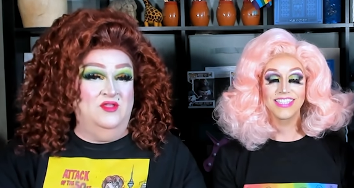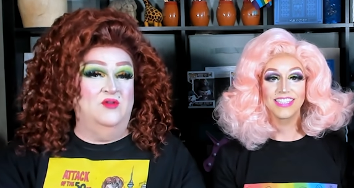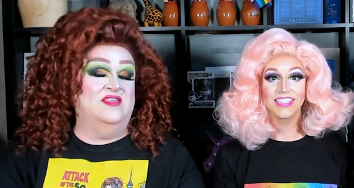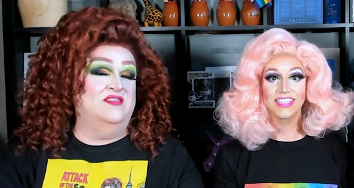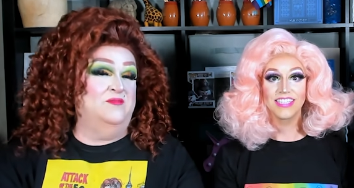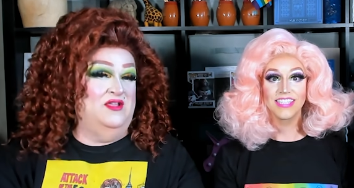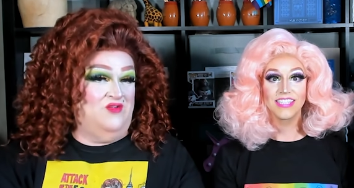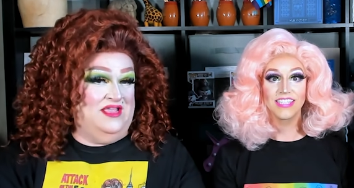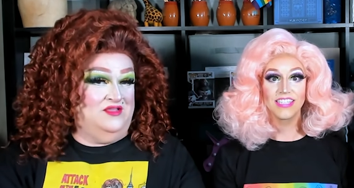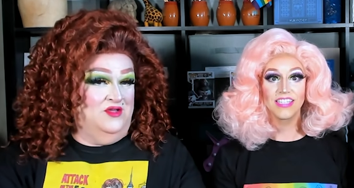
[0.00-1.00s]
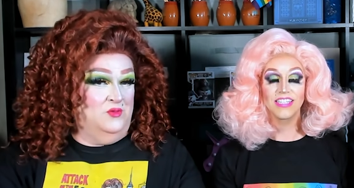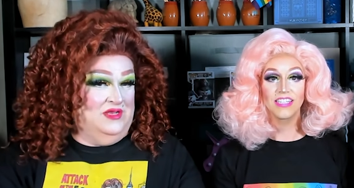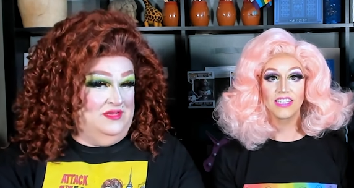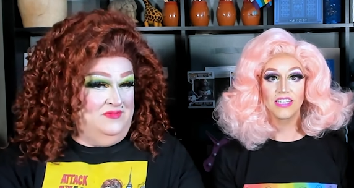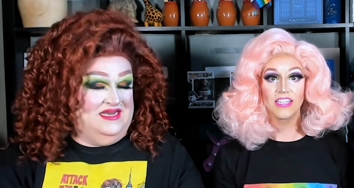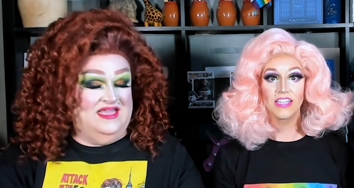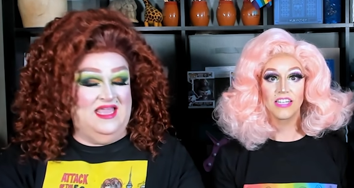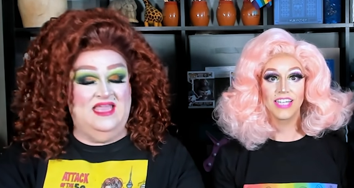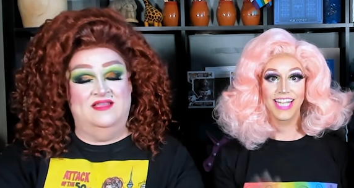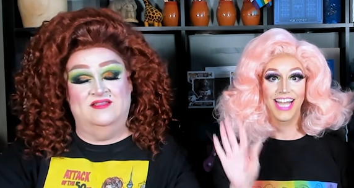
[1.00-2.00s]
Speaker 1: know, this is my drag daughter, Wilhelmina,
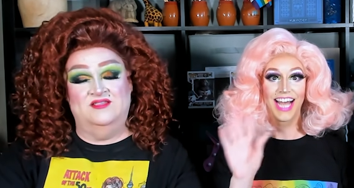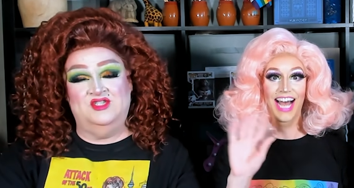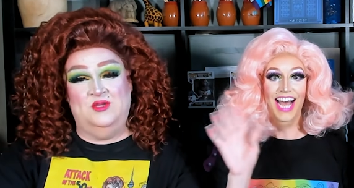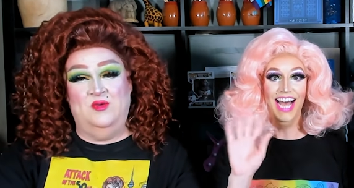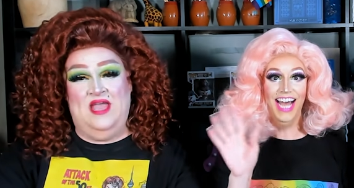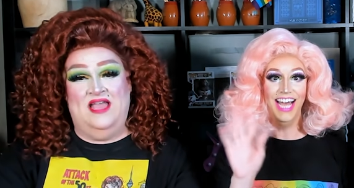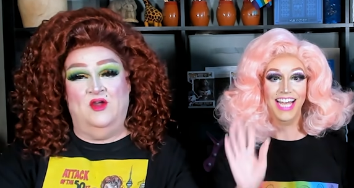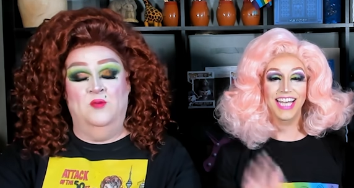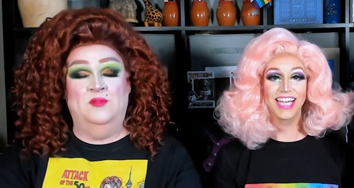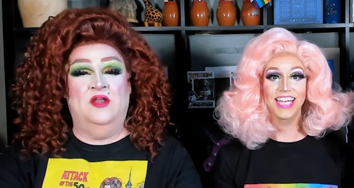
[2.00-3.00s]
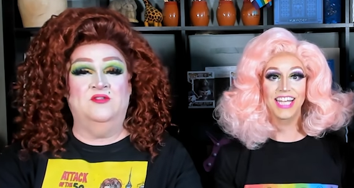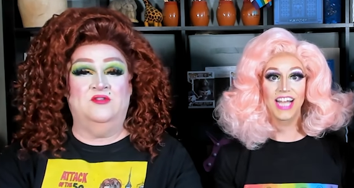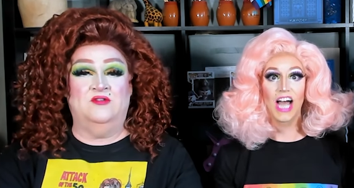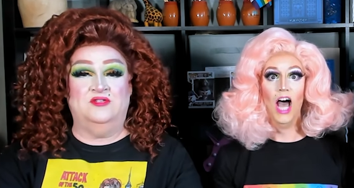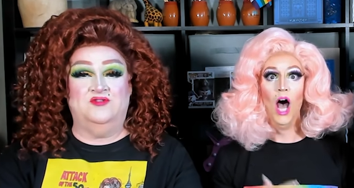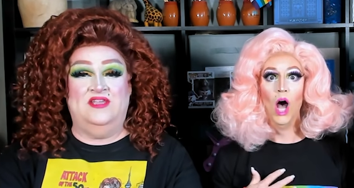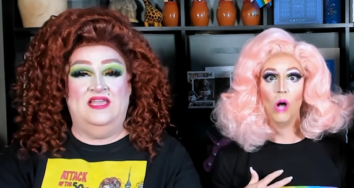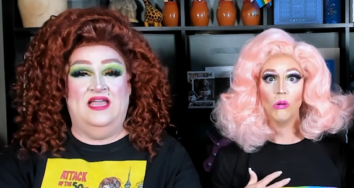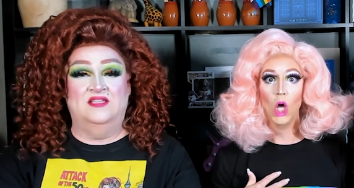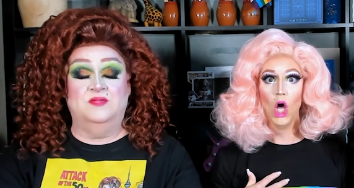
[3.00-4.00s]
and she had open heart
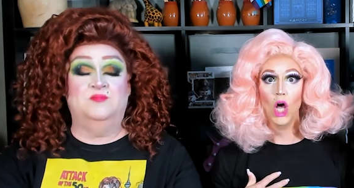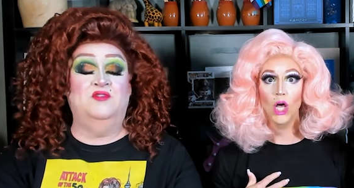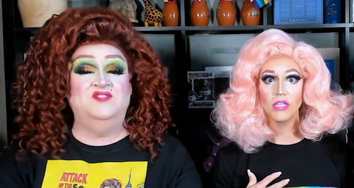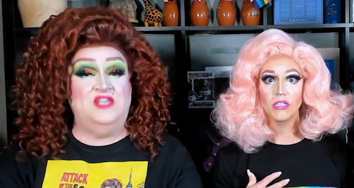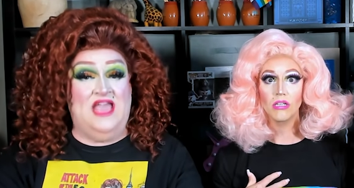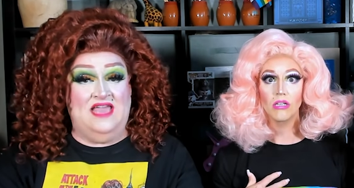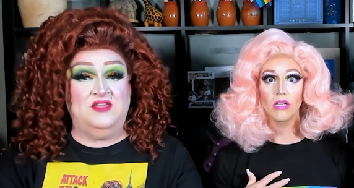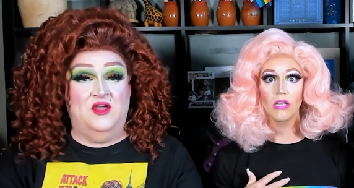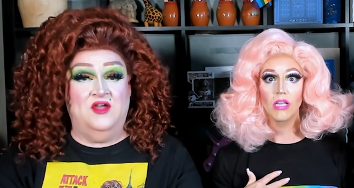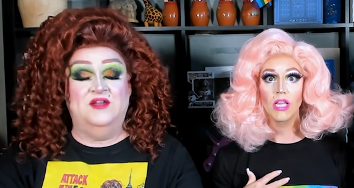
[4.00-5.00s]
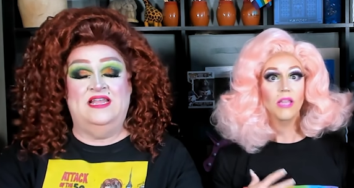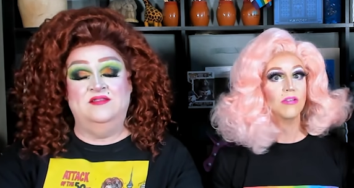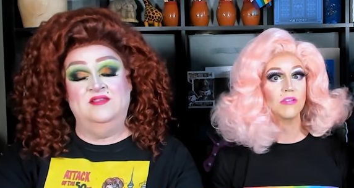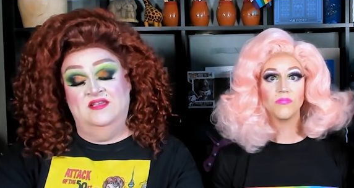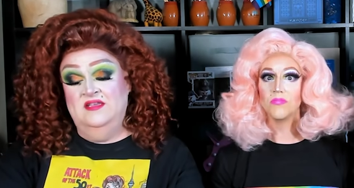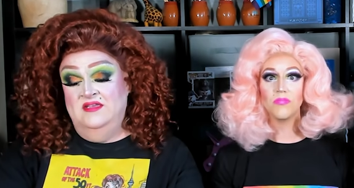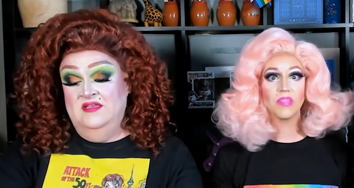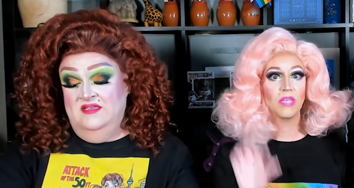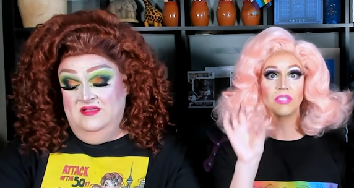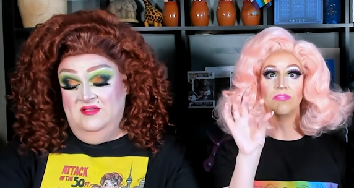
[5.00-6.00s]
surgery uh, to prove she has a heart, and
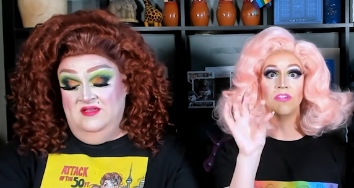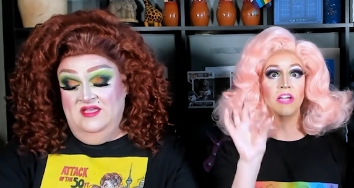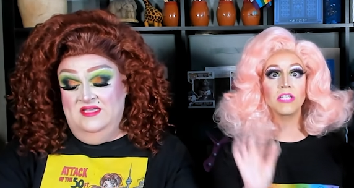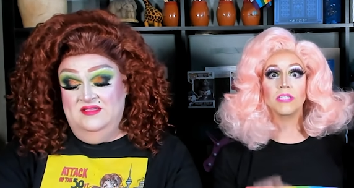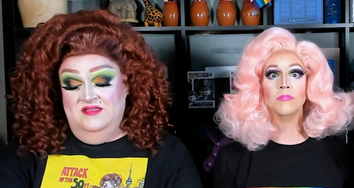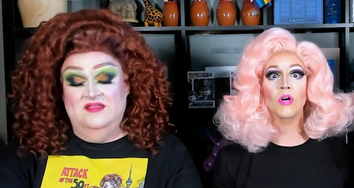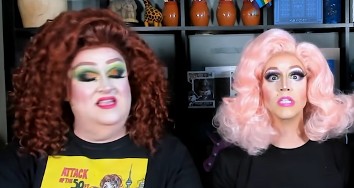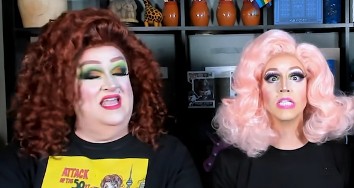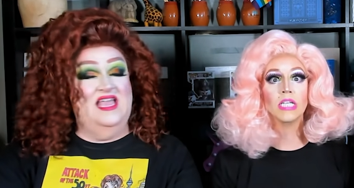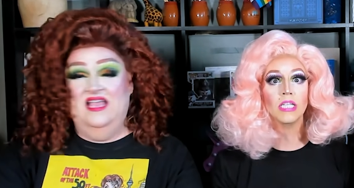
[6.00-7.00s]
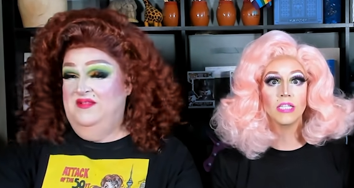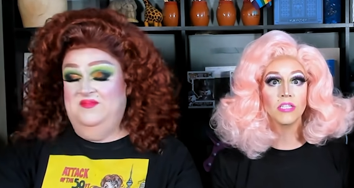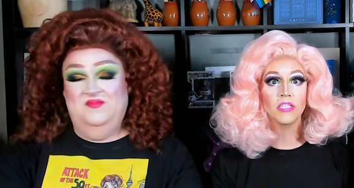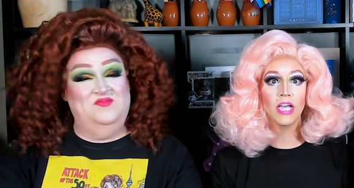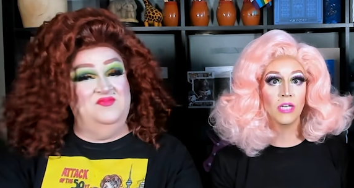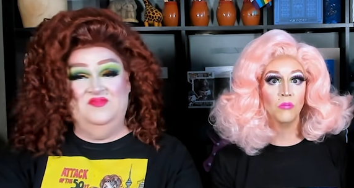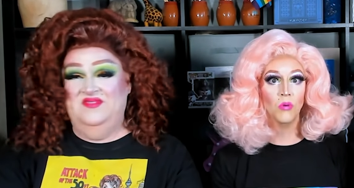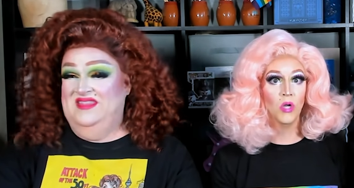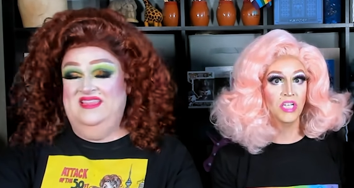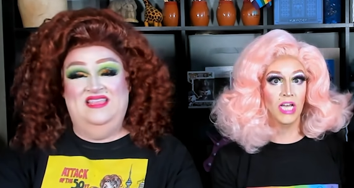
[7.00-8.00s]
it's
Speaker 2: very small. It's like a little tiny
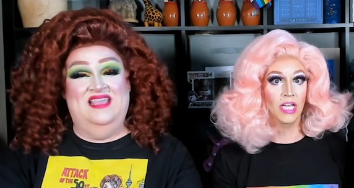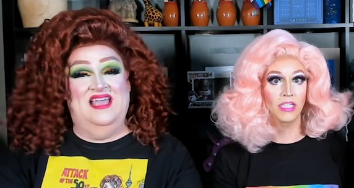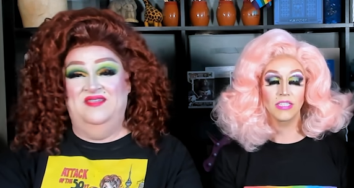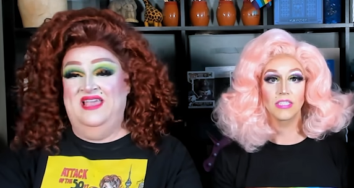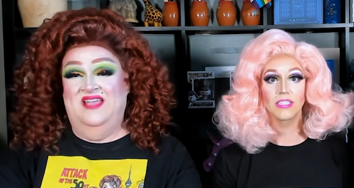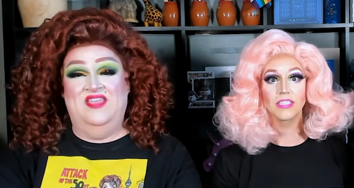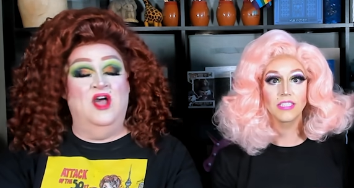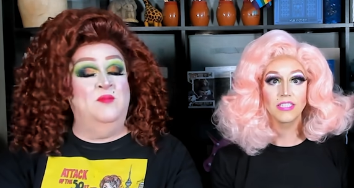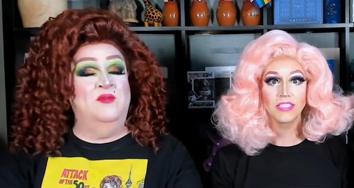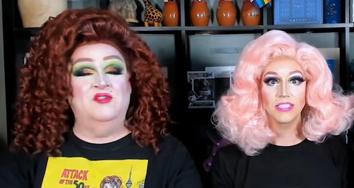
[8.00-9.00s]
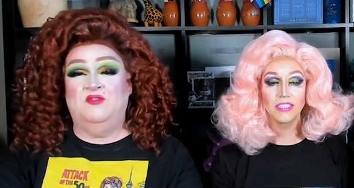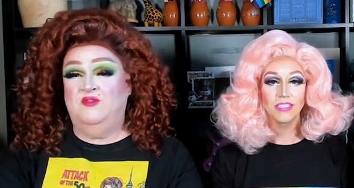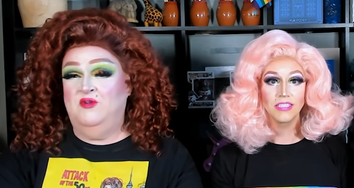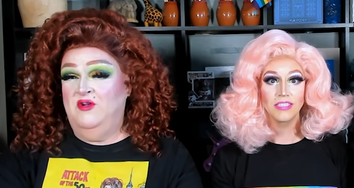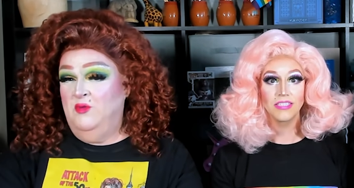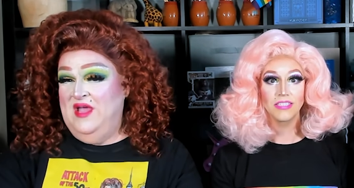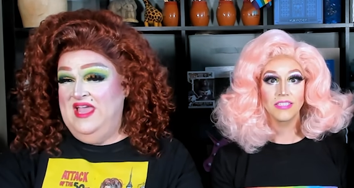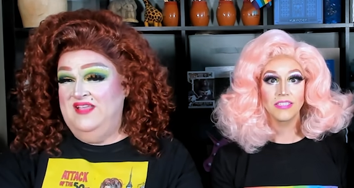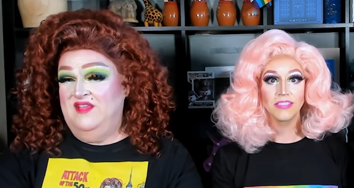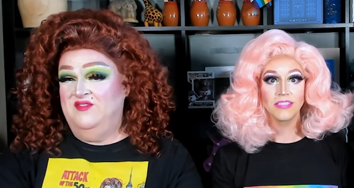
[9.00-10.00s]
walnut.
Speaker 1: Yeah, yeah. They almost threw her
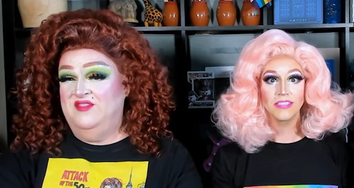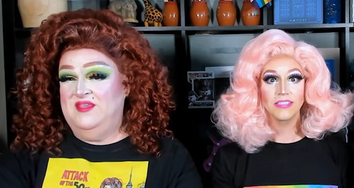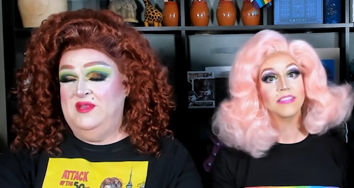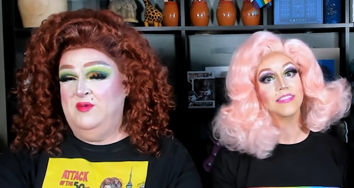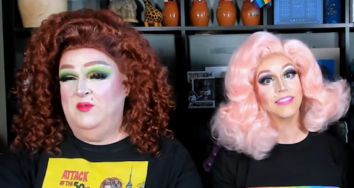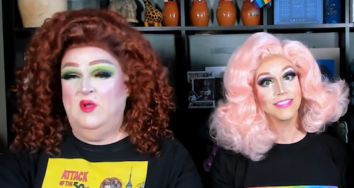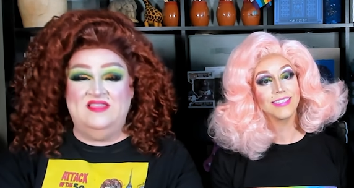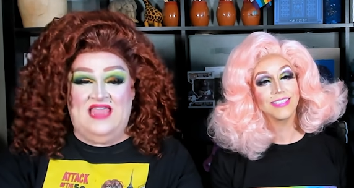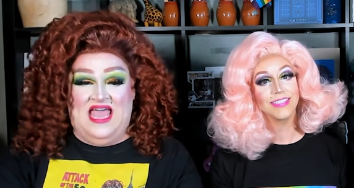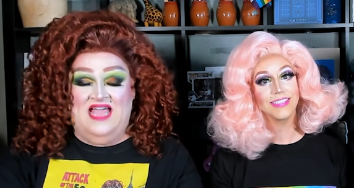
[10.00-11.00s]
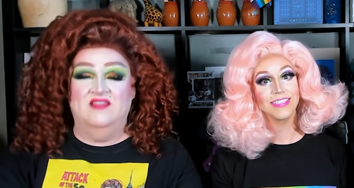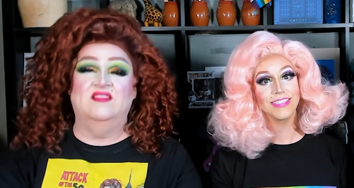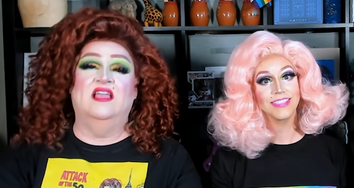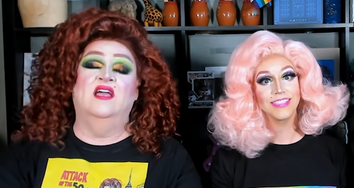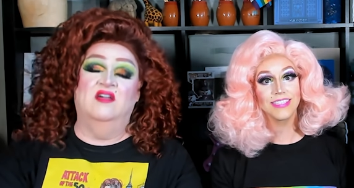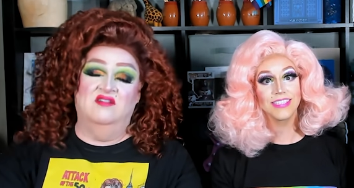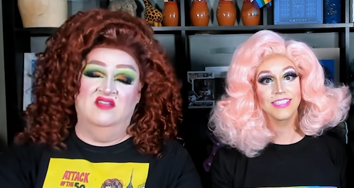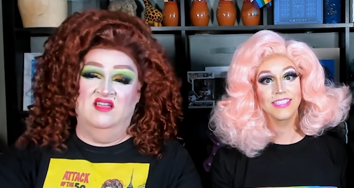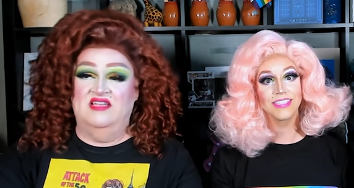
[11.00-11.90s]
away, and then somebody went, "What's that?" And it's like, "Oh, all